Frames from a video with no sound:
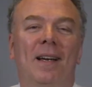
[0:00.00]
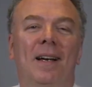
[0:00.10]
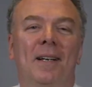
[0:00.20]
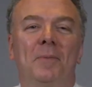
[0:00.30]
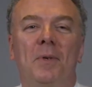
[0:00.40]

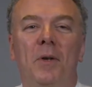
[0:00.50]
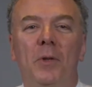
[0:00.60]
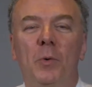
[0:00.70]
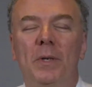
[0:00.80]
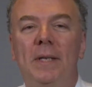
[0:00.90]
Uh, it's been called
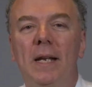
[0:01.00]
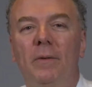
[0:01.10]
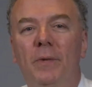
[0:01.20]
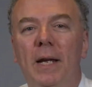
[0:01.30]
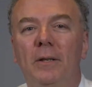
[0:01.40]
the cuisine
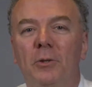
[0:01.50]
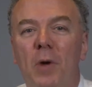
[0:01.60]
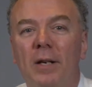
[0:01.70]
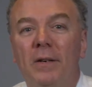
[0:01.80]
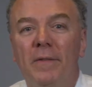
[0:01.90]
of
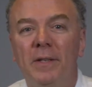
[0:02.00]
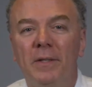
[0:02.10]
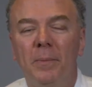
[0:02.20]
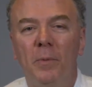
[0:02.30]
deconstructivism,